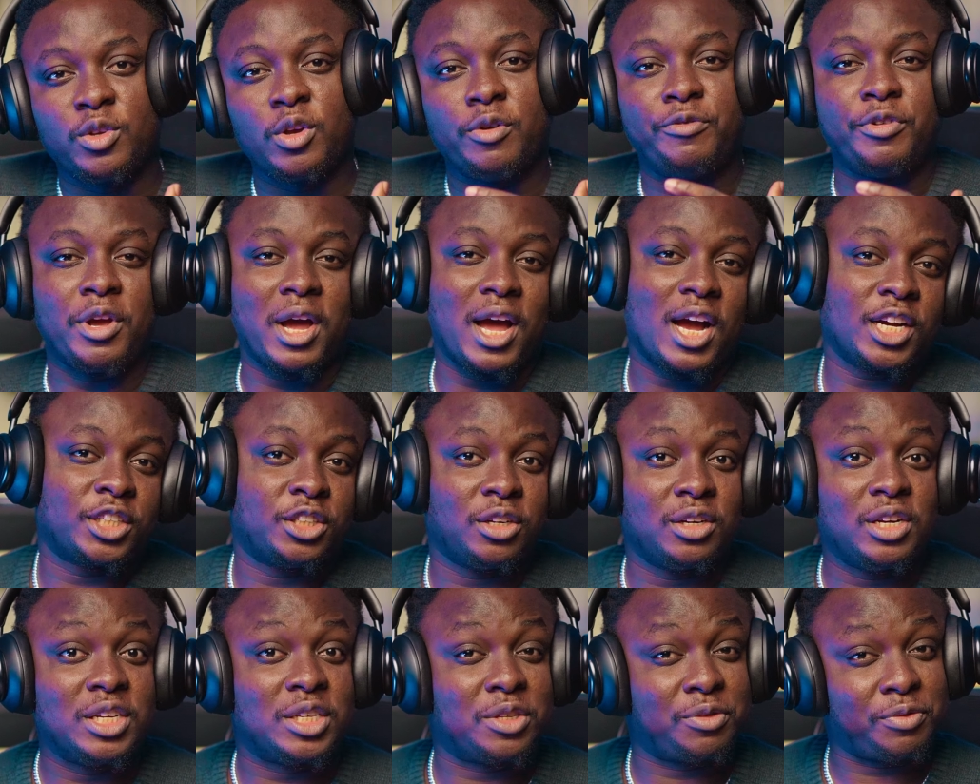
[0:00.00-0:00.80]
if your
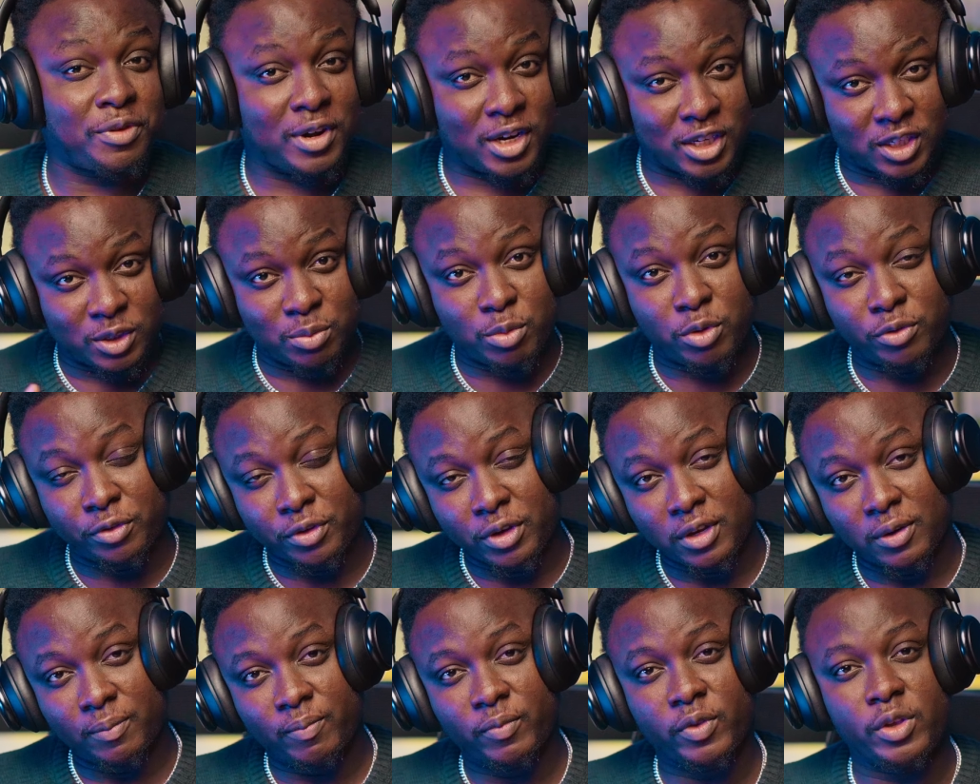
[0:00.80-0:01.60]
action is fast
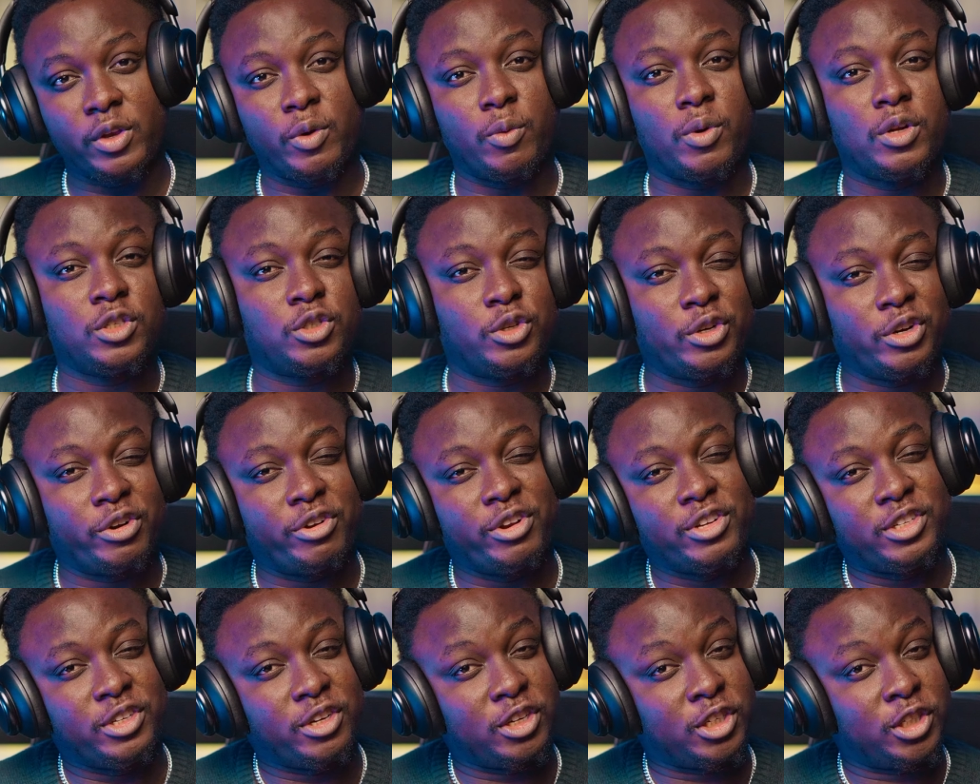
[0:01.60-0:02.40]
moving, you want to
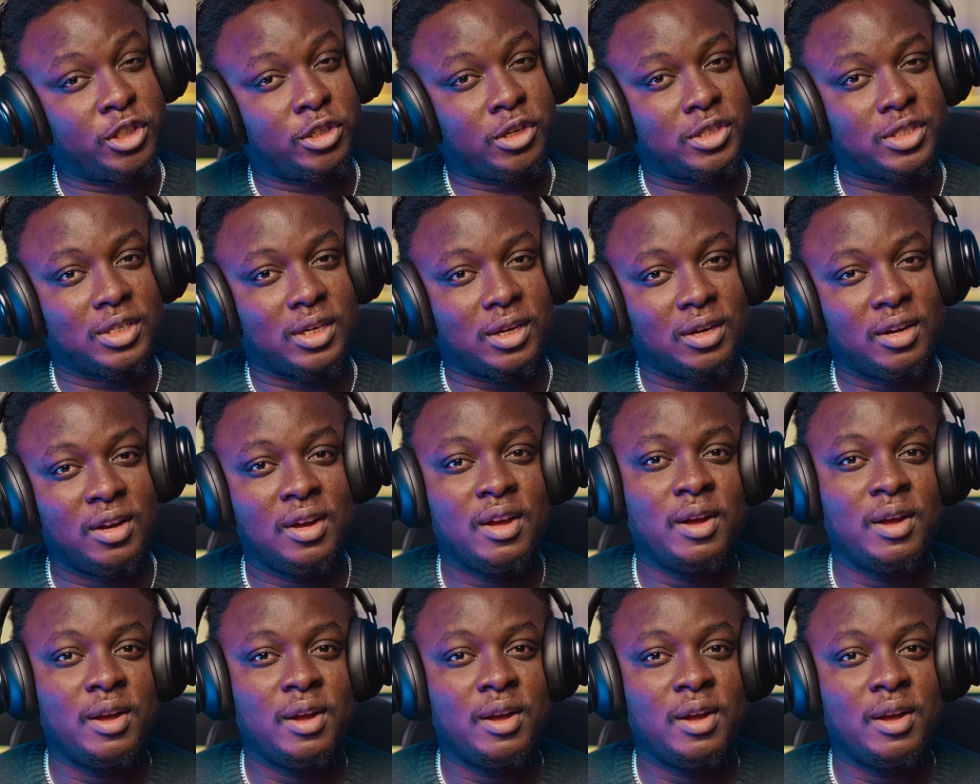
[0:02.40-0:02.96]
increase your shutter.